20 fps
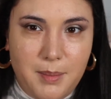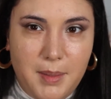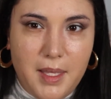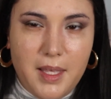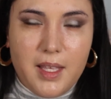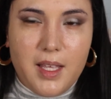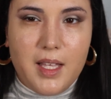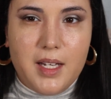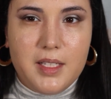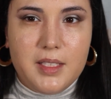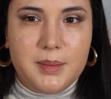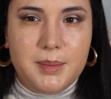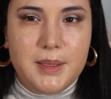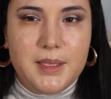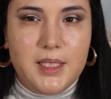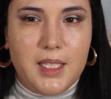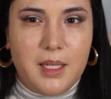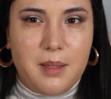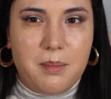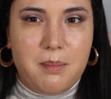me, it kind of
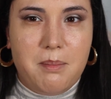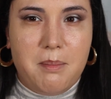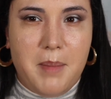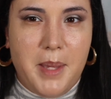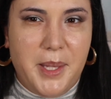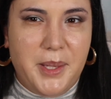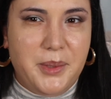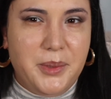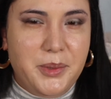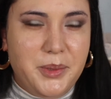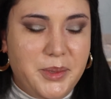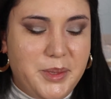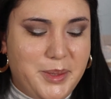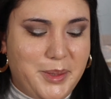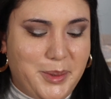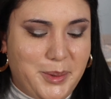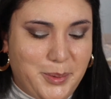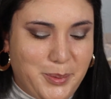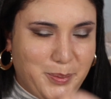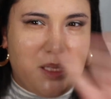smells like metal,
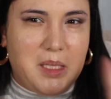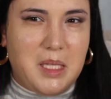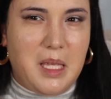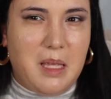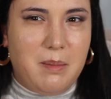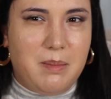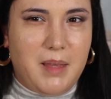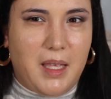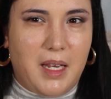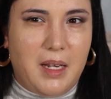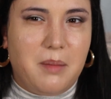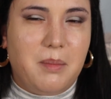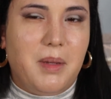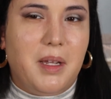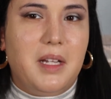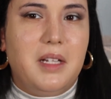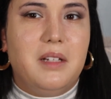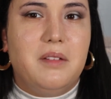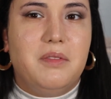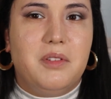so just keep that in
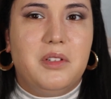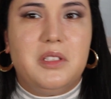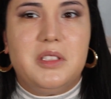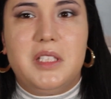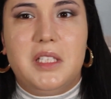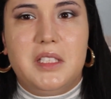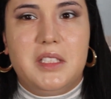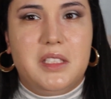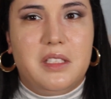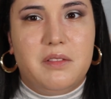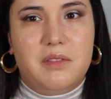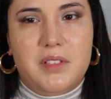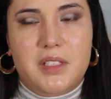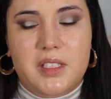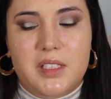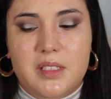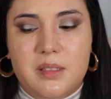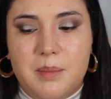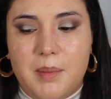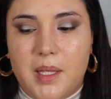mind if you're sensitive to
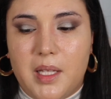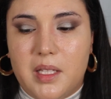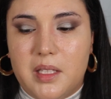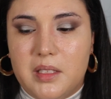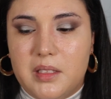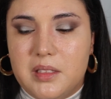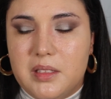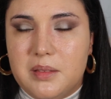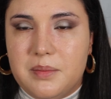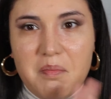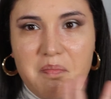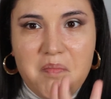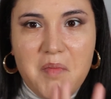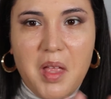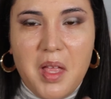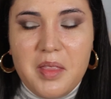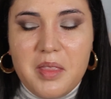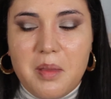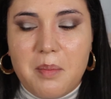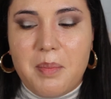smells.
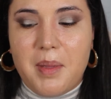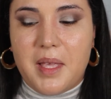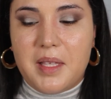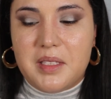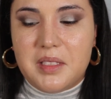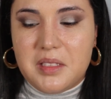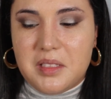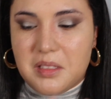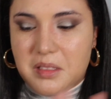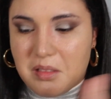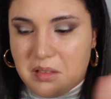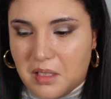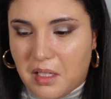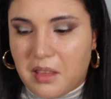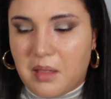Not the best